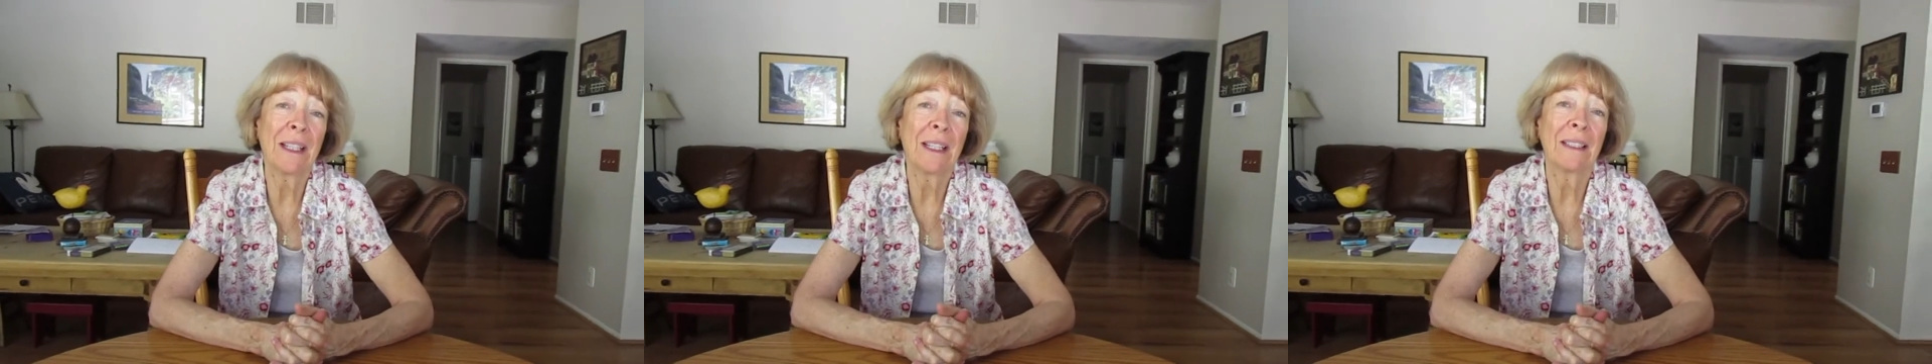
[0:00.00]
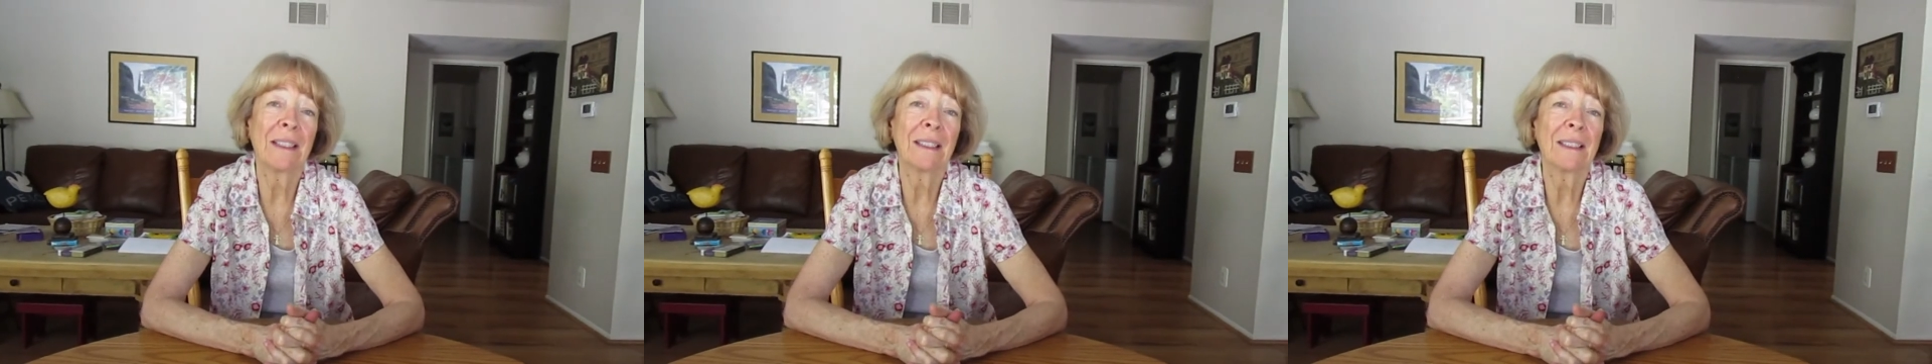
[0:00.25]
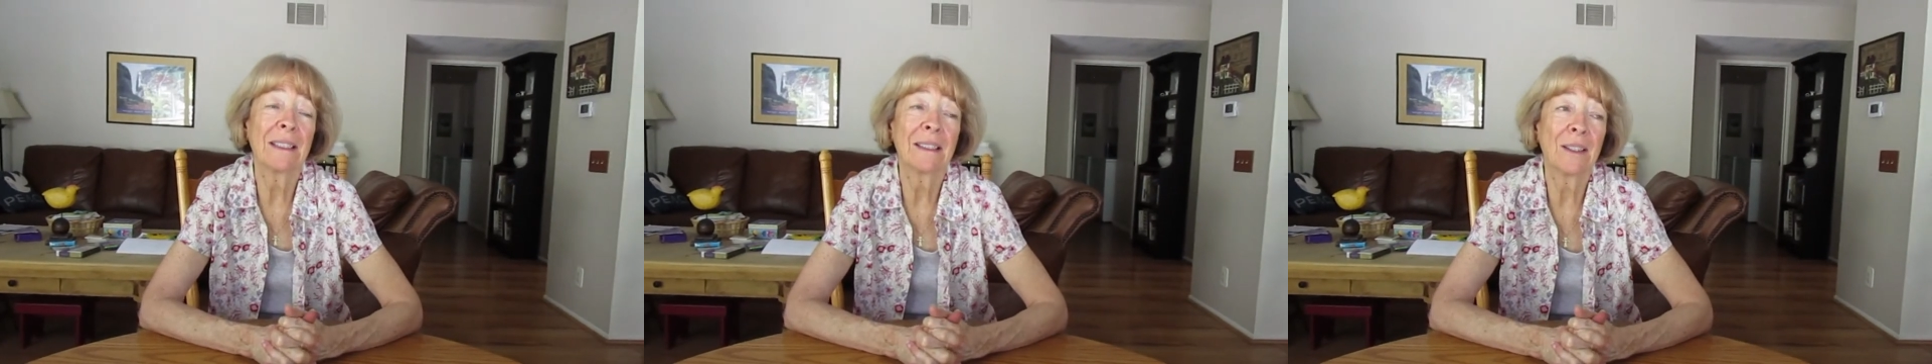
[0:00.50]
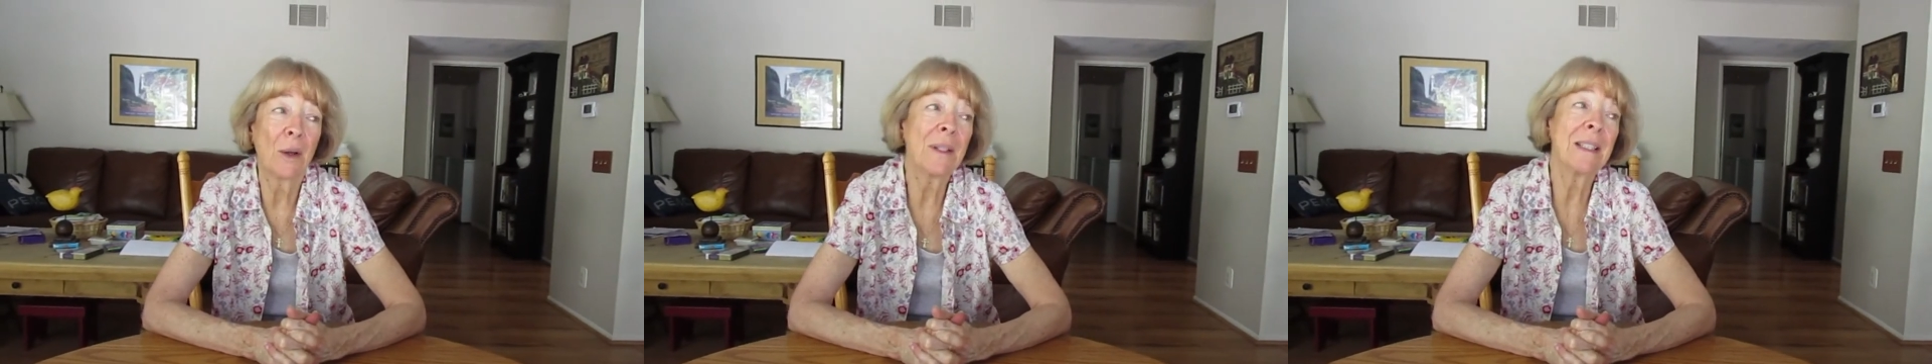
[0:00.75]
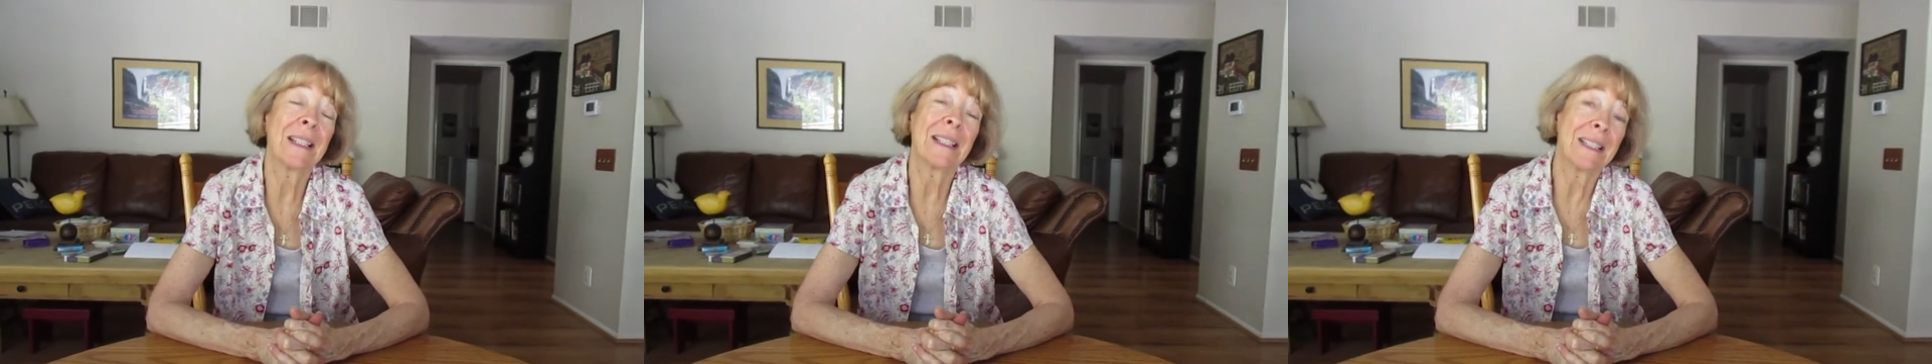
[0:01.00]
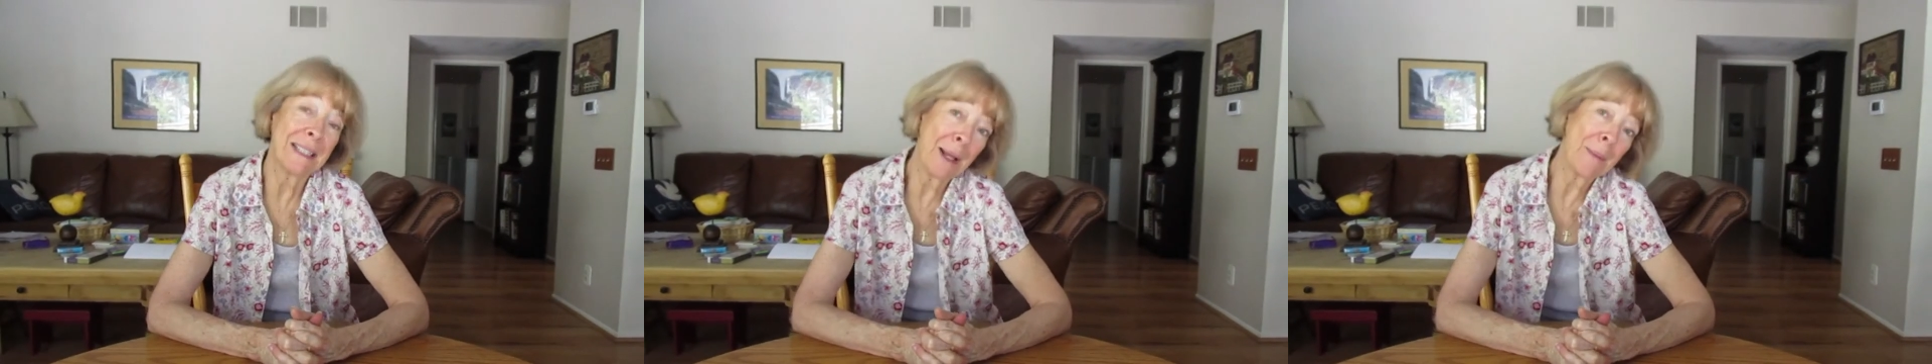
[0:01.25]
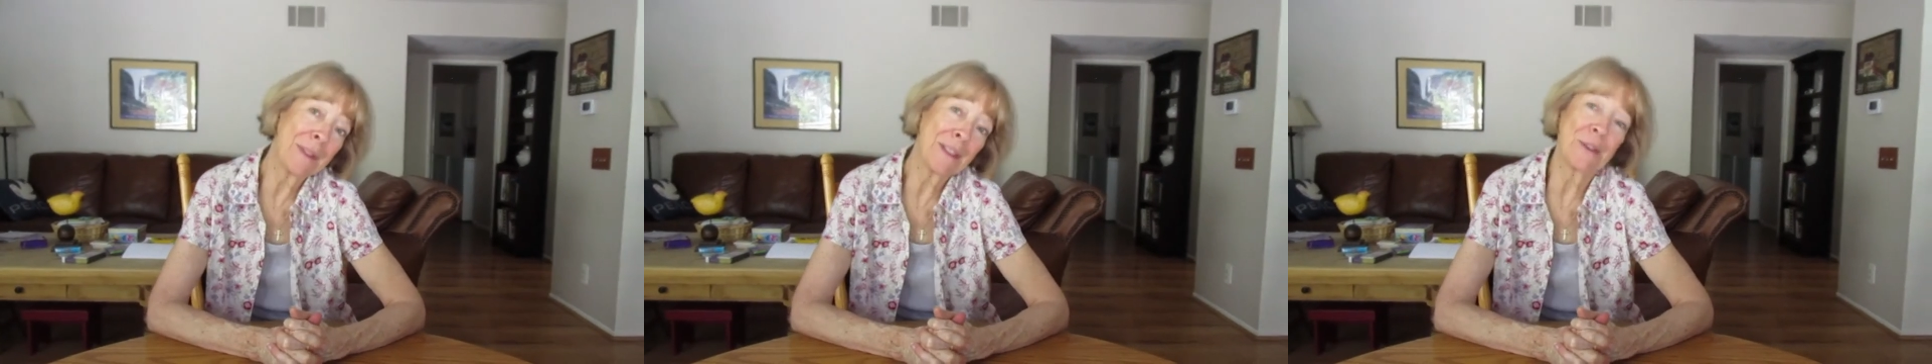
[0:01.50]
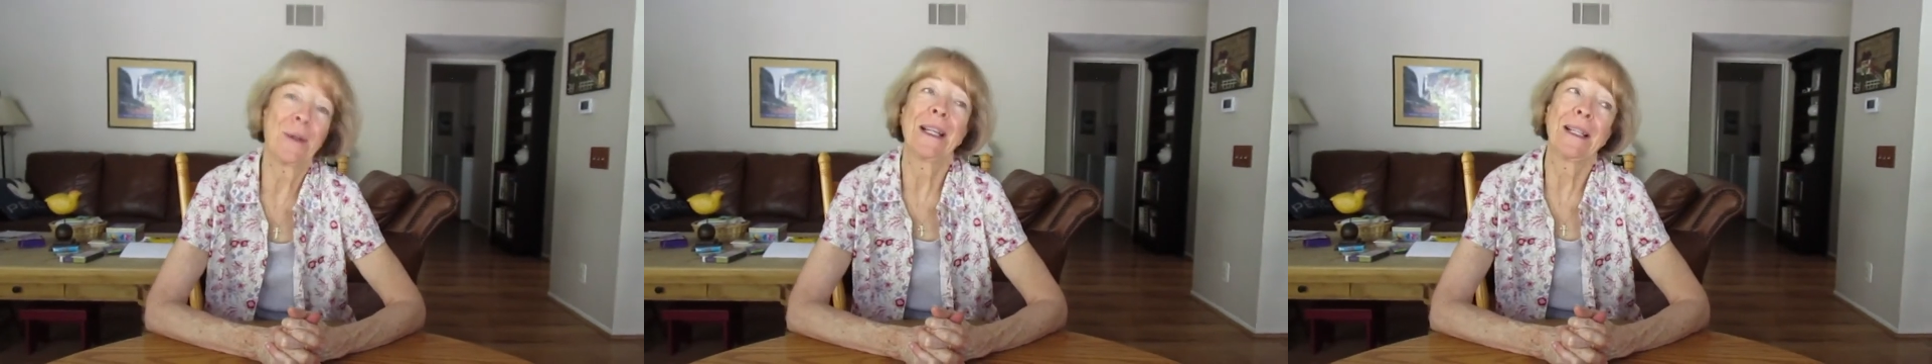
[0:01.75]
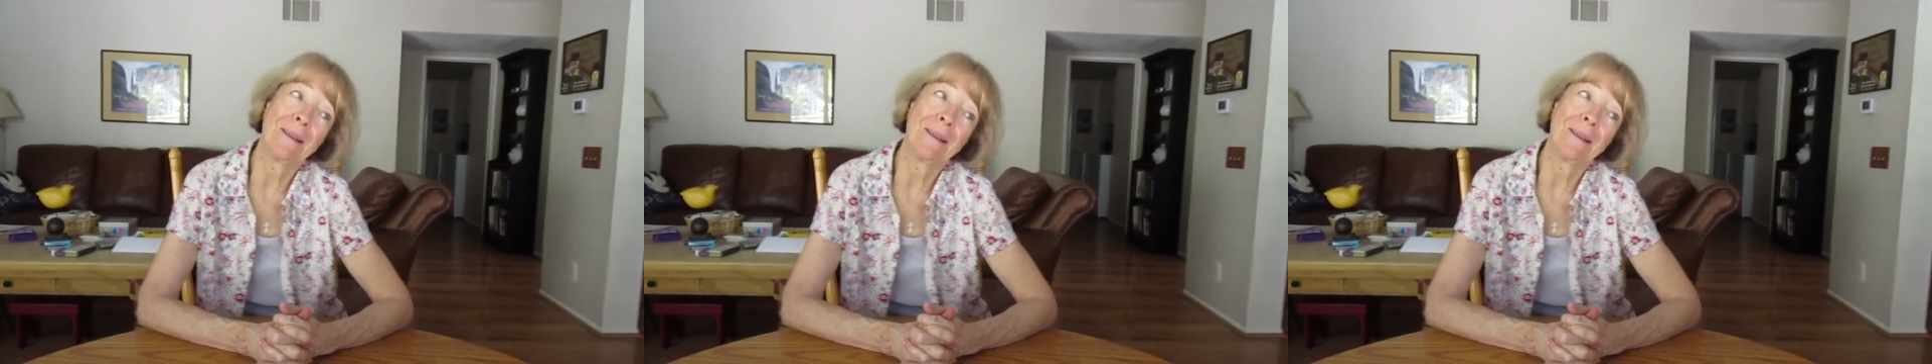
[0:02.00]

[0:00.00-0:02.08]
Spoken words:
and Chloe's going to demonstrate.